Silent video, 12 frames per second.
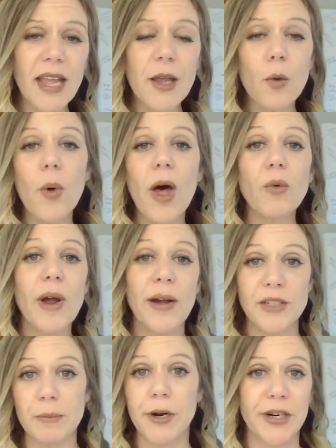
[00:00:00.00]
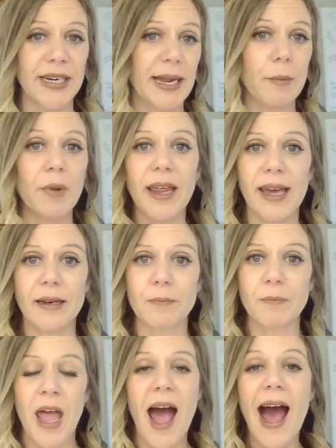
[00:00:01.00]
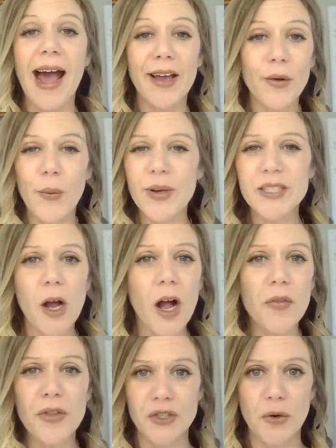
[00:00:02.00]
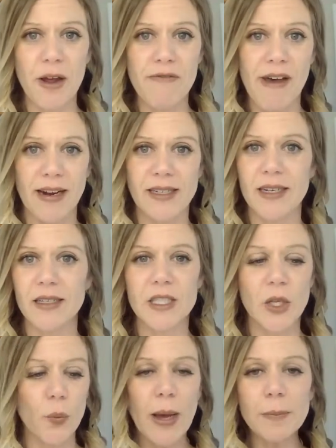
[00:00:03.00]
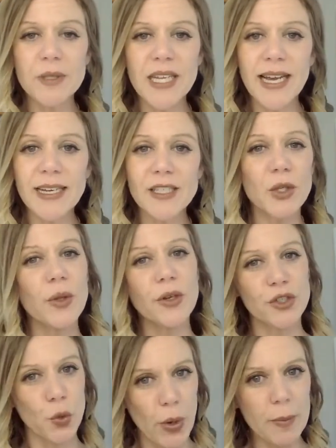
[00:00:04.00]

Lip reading: a well-rounded marketing plan. I always call it the trifecta. It's the website. So there's your